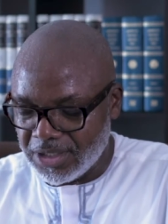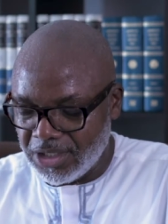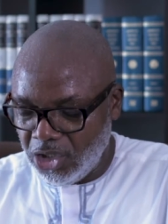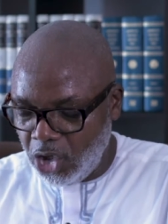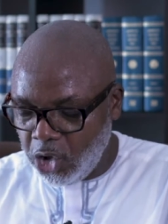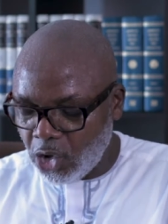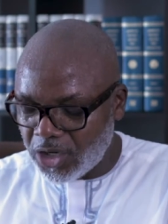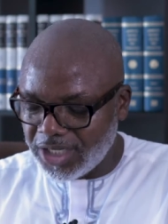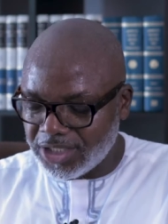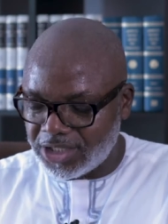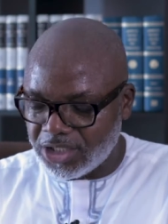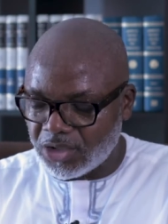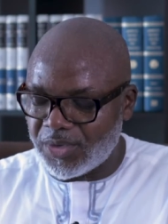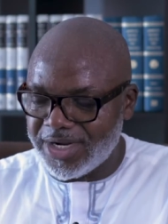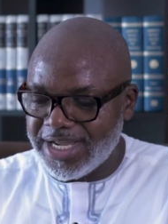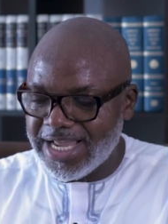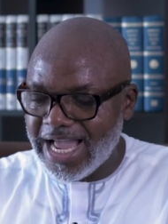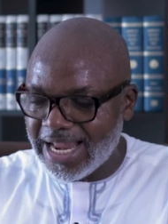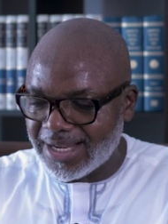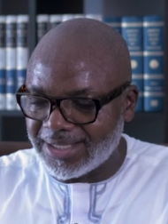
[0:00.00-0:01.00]
look at the
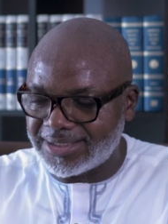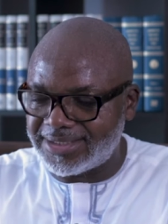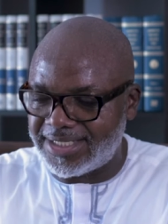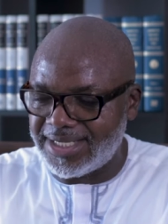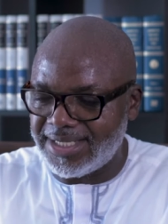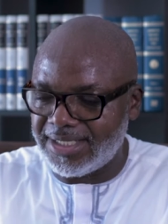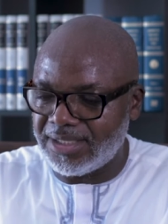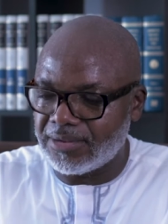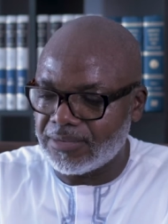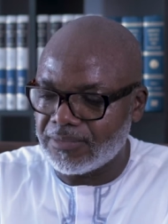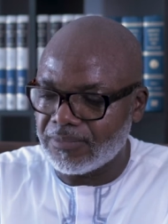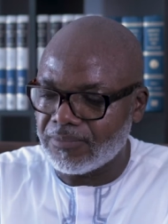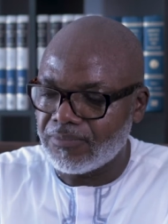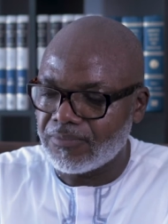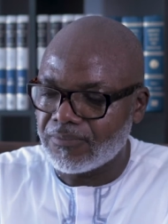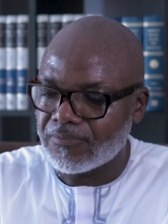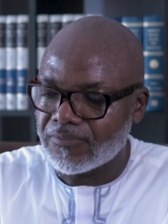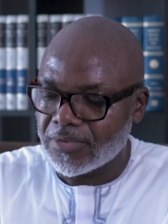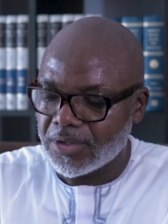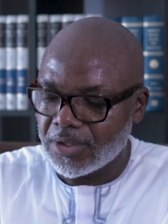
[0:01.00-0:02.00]
reality
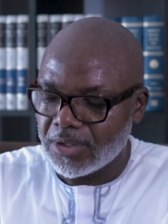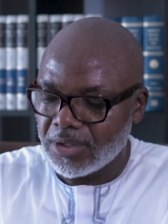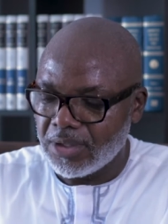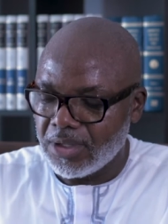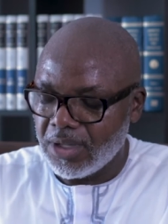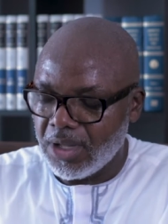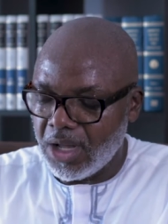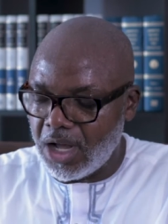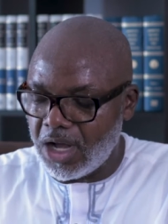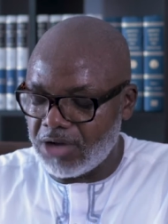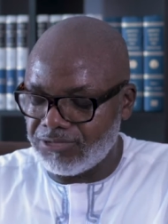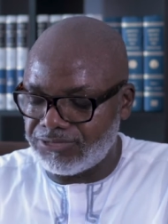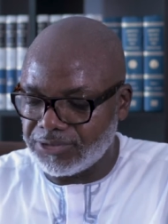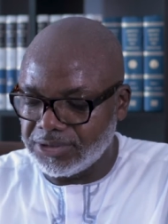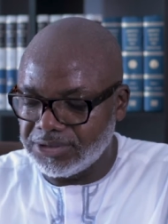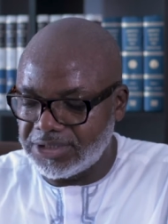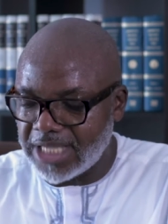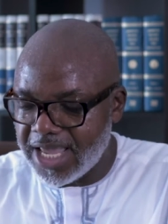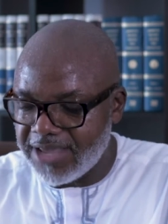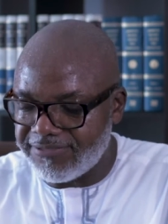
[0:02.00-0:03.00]

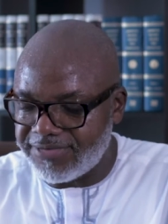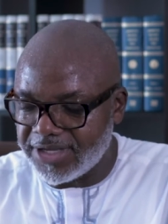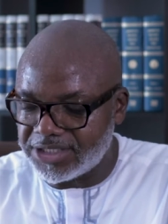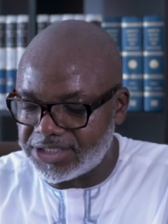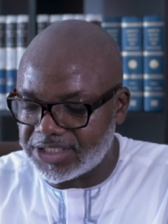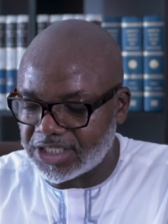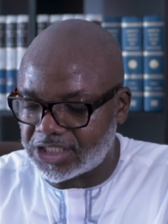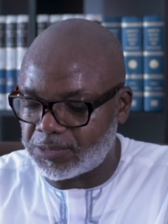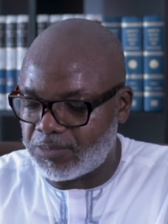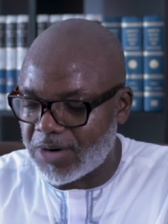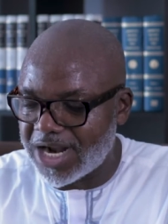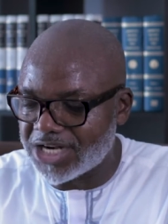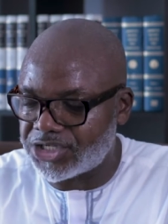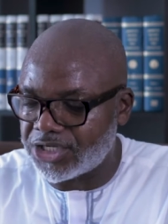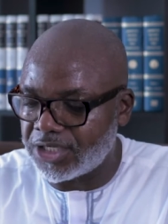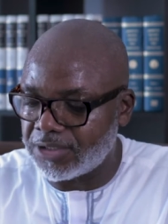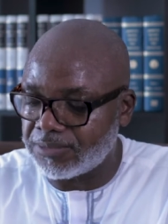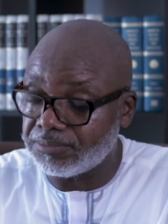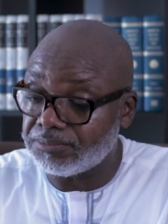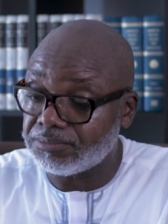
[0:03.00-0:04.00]
of David's
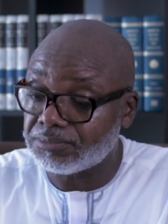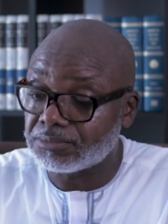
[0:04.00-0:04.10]
expression.